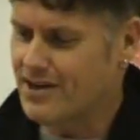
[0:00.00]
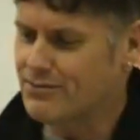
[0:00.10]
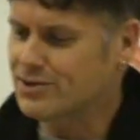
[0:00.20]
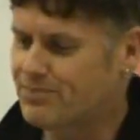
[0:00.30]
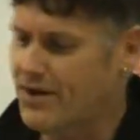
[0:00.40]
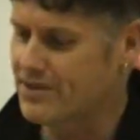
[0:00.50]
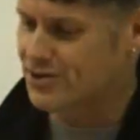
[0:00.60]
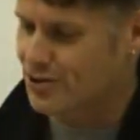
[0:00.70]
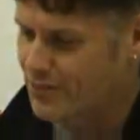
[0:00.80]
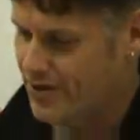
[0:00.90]
It was
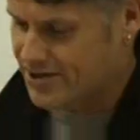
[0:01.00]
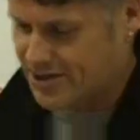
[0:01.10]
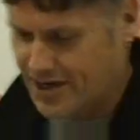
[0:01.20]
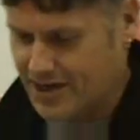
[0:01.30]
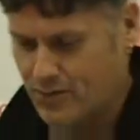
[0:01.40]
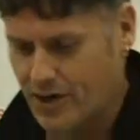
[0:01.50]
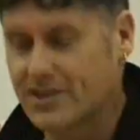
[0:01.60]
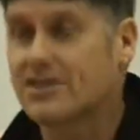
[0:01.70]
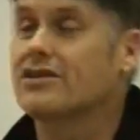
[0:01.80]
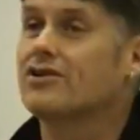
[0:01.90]
Burns who once said,
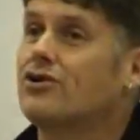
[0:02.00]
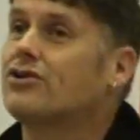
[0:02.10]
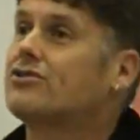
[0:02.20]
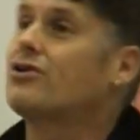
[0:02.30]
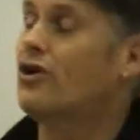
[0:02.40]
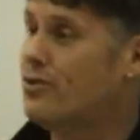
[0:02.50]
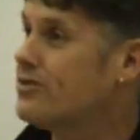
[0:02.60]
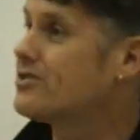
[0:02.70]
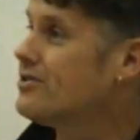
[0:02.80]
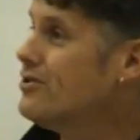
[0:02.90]
"Once a lord,
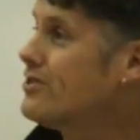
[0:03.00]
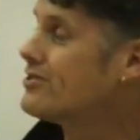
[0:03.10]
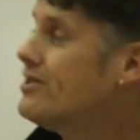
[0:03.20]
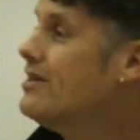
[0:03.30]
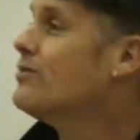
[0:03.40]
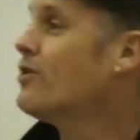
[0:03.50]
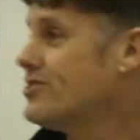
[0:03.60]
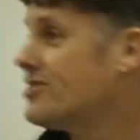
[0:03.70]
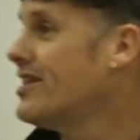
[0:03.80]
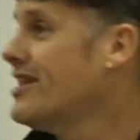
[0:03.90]
always a lord,
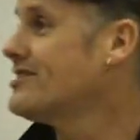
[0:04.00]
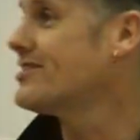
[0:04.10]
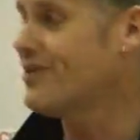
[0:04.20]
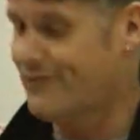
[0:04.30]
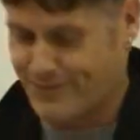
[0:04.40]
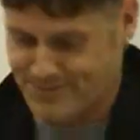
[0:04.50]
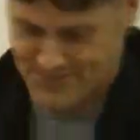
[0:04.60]
once a knight's enough."